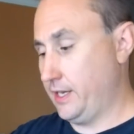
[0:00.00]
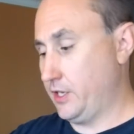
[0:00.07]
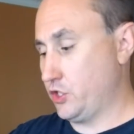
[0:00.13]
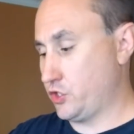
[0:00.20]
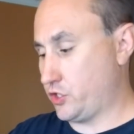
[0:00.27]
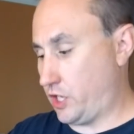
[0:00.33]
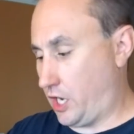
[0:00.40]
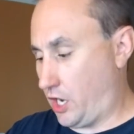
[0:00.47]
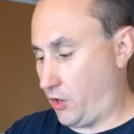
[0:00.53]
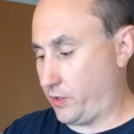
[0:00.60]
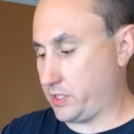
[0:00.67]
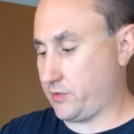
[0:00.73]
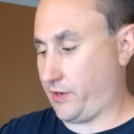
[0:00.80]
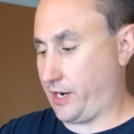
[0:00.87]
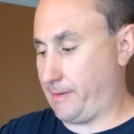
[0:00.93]
So
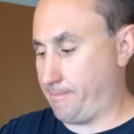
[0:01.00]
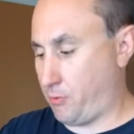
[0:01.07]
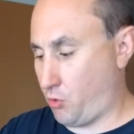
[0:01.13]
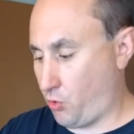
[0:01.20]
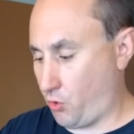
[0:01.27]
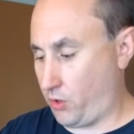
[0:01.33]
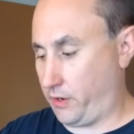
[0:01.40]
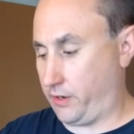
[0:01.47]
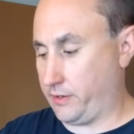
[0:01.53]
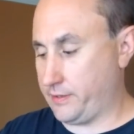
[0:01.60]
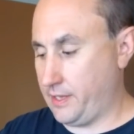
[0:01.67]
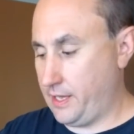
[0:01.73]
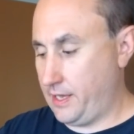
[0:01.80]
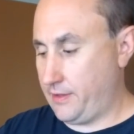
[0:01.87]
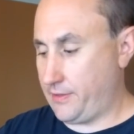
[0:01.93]
it's very important
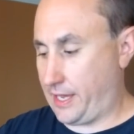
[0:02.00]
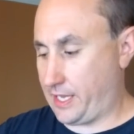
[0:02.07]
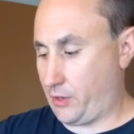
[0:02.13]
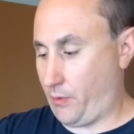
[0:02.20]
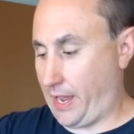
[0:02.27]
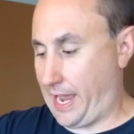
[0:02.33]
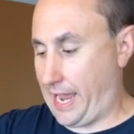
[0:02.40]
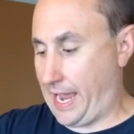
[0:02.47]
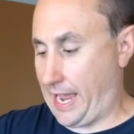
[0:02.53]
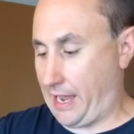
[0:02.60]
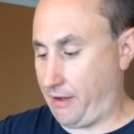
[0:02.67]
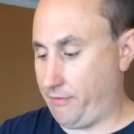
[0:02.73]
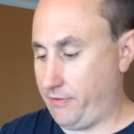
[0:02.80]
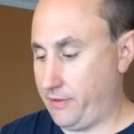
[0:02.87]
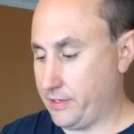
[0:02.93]
that you
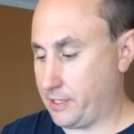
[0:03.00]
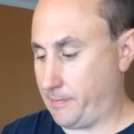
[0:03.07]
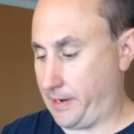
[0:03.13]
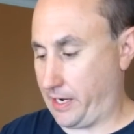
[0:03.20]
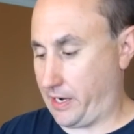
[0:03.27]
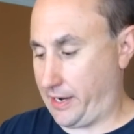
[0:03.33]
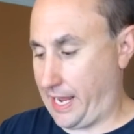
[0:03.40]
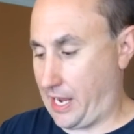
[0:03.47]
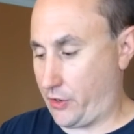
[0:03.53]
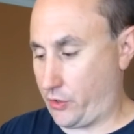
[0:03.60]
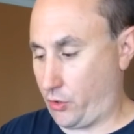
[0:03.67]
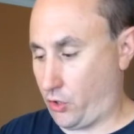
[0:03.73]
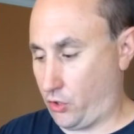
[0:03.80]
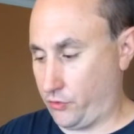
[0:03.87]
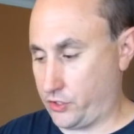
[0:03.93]
have, depending on how you
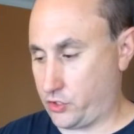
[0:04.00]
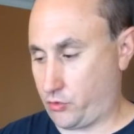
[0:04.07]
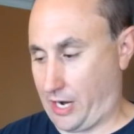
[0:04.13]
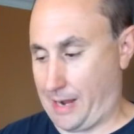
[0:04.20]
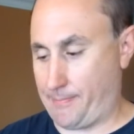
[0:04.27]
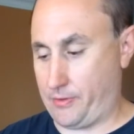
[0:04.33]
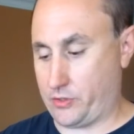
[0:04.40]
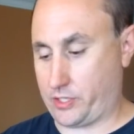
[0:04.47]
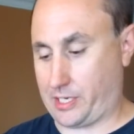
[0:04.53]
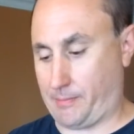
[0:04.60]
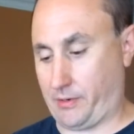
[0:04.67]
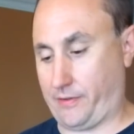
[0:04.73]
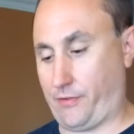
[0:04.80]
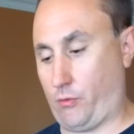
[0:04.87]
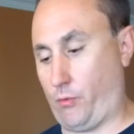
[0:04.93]
hold the strap, and there's a couple
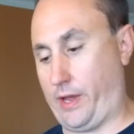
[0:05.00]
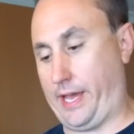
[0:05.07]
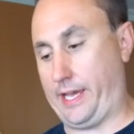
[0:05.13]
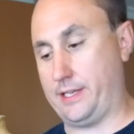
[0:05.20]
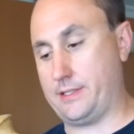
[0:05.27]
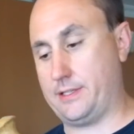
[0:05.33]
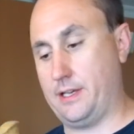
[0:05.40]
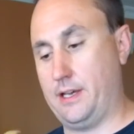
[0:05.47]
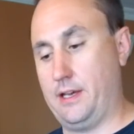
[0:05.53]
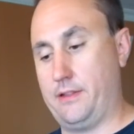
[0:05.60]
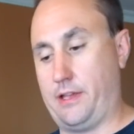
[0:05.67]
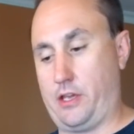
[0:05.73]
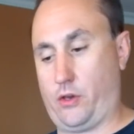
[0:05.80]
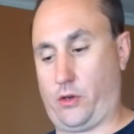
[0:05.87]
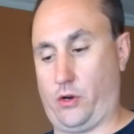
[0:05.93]
different ways
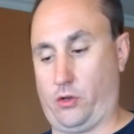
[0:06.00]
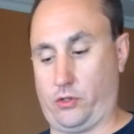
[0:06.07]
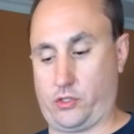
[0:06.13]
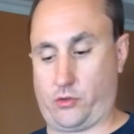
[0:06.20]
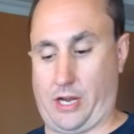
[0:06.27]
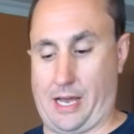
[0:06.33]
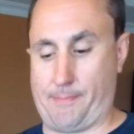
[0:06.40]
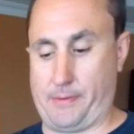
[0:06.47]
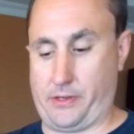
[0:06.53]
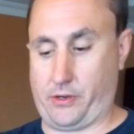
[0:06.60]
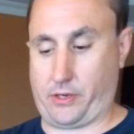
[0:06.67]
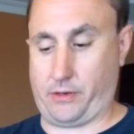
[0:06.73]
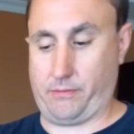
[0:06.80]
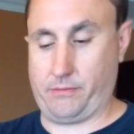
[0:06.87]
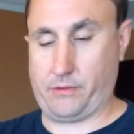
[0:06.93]
that you can hold the strap, and you
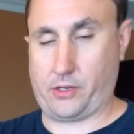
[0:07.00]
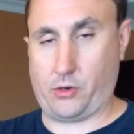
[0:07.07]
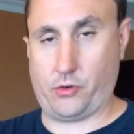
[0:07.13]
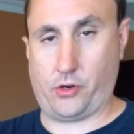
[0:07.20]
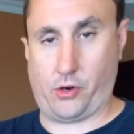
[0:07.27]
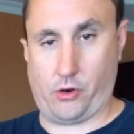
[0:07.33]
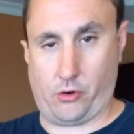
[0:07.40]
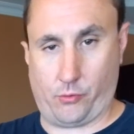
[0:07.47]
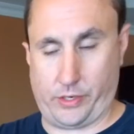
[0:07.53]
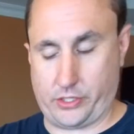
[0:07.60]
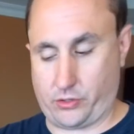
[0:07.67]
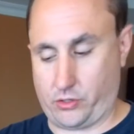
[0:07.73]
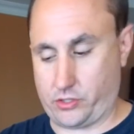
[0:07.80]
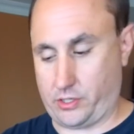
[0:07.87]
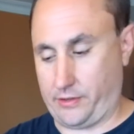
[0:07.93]
can go do your own
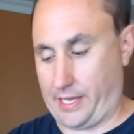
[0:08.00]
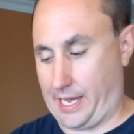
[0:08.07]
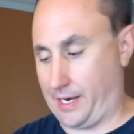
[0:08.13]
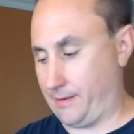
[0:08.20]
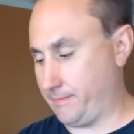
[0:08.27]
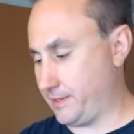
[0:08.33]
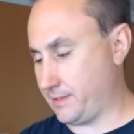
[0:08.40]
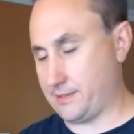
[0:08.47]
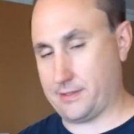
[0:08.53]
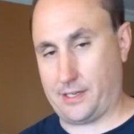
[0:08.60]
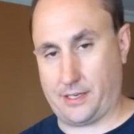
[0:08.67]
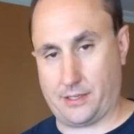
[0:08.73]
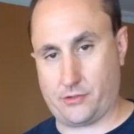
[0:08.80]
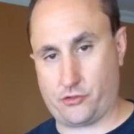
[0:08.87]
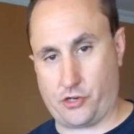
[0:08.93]
research on that. This is not
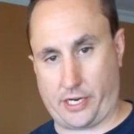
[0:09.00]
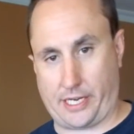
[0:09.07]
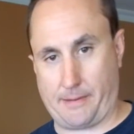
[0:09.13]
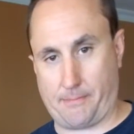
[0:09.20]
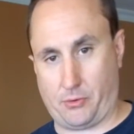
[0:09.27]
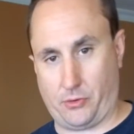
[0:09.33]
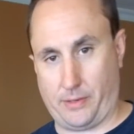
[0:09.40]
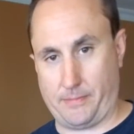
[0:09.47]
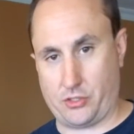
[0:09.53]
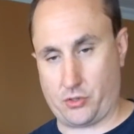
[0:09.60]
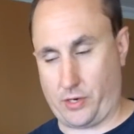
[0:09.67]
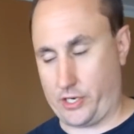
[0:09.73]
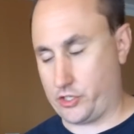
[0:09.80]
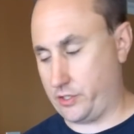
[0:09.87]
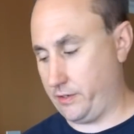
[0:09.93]
a trekking pole
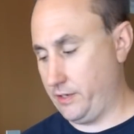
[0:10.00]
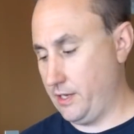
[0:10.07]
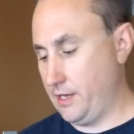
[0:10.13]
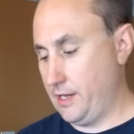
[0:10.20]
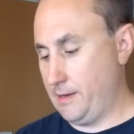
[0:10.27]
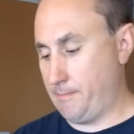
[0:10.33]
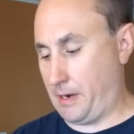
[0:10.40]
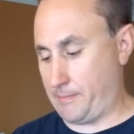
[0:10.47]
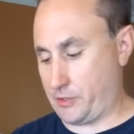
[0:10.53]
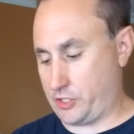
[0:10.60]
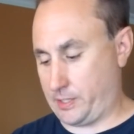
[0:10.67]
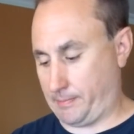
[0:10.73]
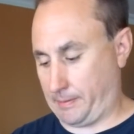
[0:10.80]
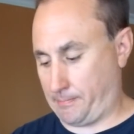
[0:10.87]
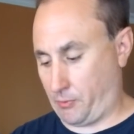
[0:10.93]
demonstration, but I'm just
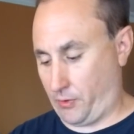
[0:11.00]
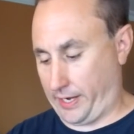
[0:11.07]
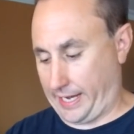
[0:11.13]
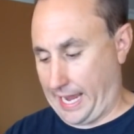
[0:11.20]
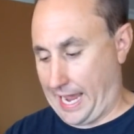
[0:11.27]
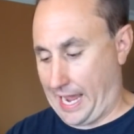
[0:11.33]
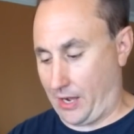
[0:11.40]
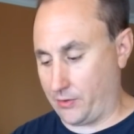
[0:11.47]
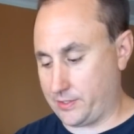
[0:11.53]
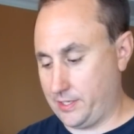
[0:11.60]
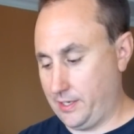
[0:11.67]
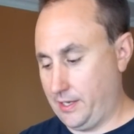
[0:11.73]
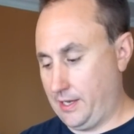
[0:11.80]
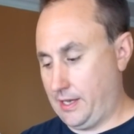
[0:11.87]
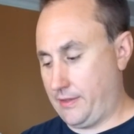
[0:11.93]
simply pointing out
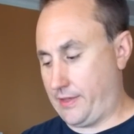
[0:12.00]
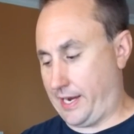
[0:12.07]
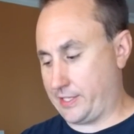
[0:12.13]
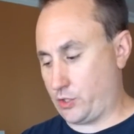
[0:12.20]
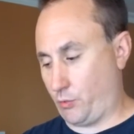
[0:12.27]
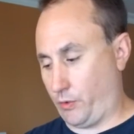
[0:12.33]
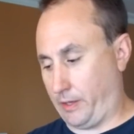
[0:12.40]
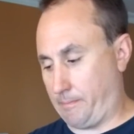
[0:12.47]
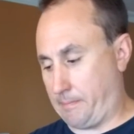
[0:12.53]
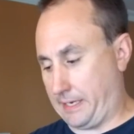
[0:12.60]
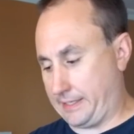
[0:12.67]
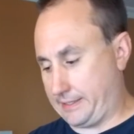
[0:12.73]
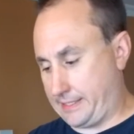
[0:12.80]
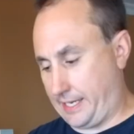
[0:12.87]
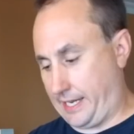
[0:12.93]
that it's a really
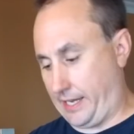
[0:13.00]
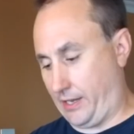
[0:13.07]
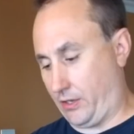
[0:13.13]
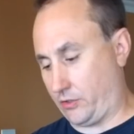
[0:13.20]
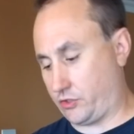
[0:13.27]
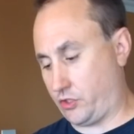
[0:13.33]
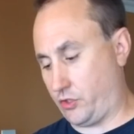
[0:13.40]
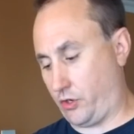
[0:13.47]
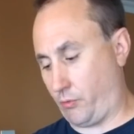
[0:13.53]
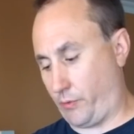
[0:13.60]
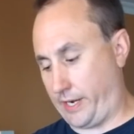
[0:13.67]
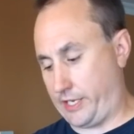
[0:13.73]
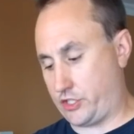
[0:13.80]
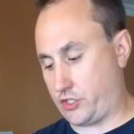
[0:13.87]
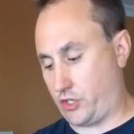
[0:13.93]
big deal to do your
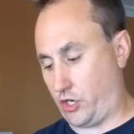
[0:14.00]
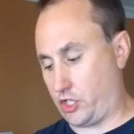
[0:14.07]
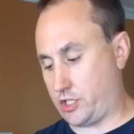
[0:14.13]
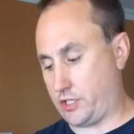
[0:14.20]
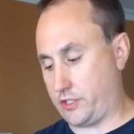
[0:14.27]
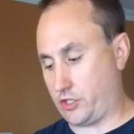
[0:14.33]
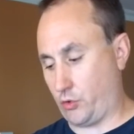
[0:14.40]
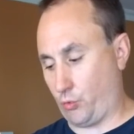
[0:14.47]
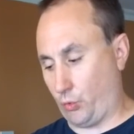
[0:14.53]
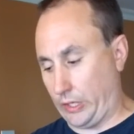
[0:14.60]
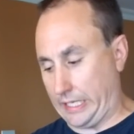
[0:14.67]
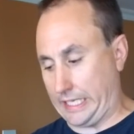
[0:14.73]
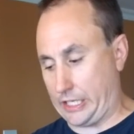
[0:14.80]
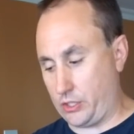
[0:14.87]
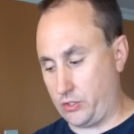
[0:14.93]
research to
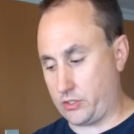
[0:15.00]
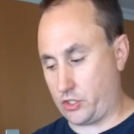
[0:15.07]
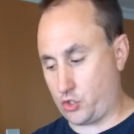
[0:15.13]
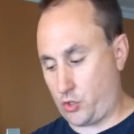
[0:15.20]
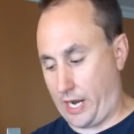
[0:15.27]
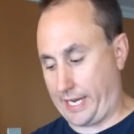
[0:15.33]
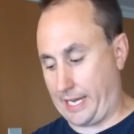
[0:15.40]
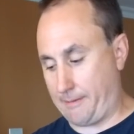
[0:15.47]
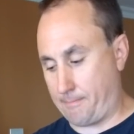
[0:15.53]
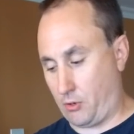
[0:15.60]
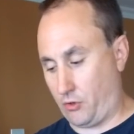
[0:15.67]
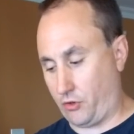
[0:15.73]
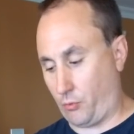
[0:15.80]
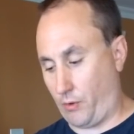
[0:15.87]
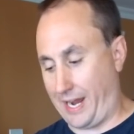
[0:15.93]
really use a trekking
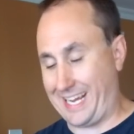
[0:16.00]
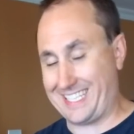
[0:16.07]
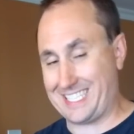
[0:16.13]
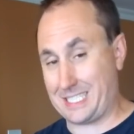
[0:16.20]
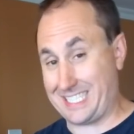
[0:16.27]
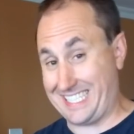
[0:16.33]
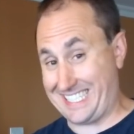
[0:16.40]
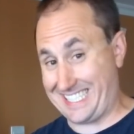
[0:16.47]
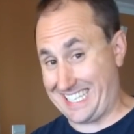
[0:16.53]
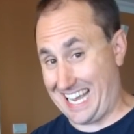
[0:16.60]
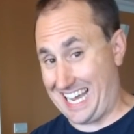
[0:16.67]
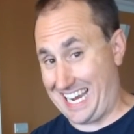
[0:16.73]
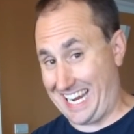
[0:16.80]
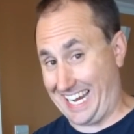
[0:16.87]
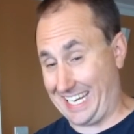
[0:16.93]
pole the way it's
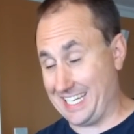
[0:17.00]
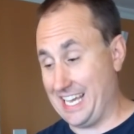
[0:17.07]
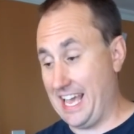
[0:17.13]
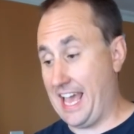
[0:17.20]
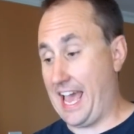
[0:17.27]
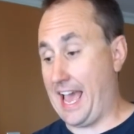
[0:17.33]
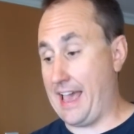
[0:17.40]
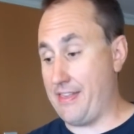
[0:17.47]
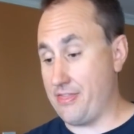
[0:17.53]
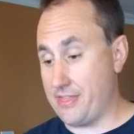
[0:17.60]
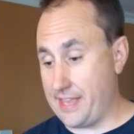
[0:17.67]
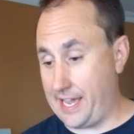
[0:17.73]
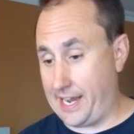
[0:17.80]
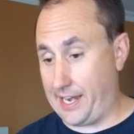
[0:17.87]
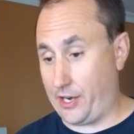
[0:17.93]
designed, and then